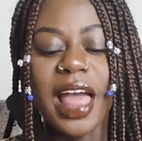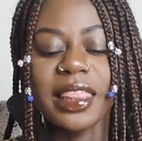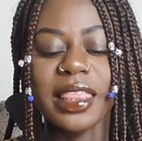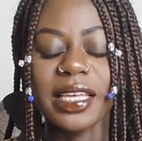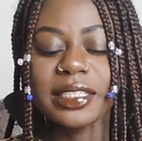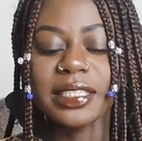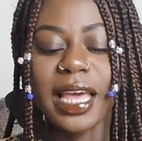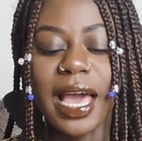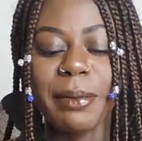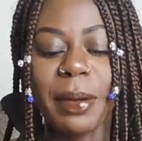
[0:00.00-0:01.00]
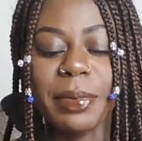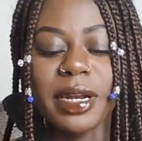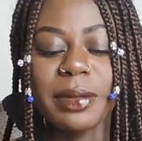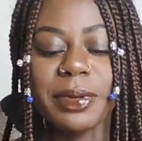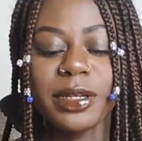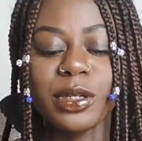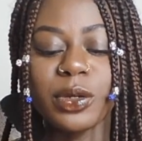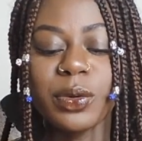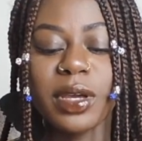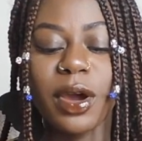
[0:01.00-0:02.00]
This time I'm going to be
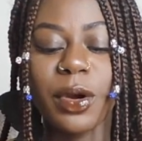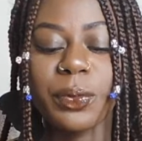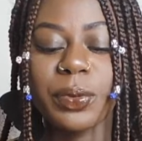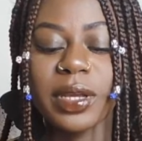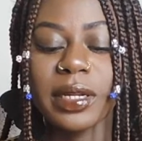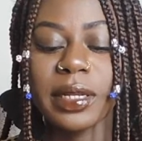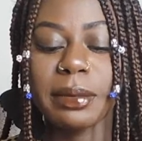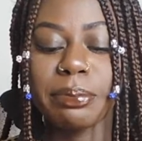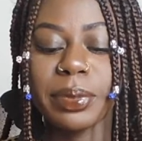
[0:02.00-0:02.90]
doing a reading